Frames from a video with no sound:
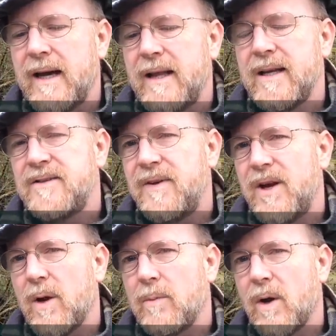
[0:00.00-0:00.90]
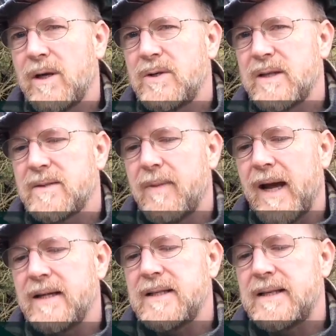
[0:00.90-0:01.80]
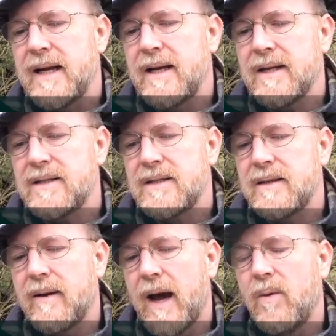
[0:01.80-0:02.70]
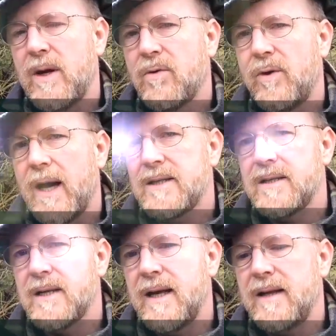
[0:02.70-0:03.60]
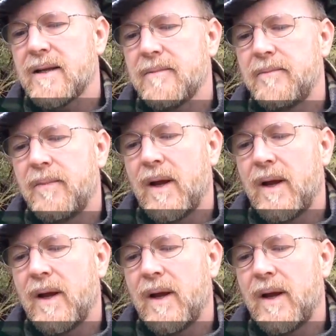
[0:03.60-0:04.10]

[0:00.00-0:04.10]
In this video I'm going to explain setlists, how we create and delete them,